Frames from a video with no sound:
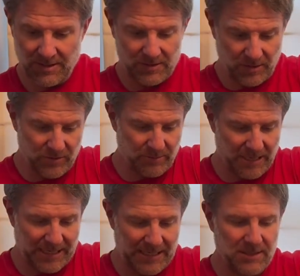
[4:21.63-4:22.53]
So those are the
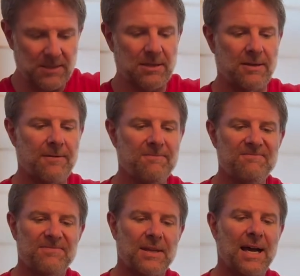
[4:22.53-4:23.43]
brackets,
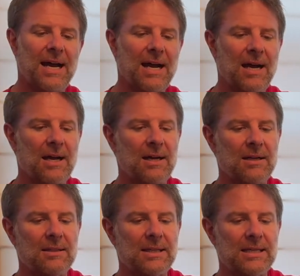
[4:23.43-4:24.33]

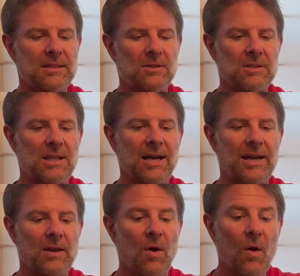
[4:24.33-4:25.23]
and this looks
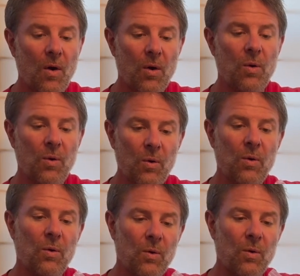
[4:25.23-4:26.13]
like,
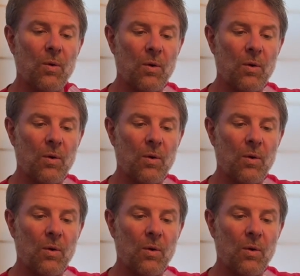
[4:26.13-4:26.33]
ooh,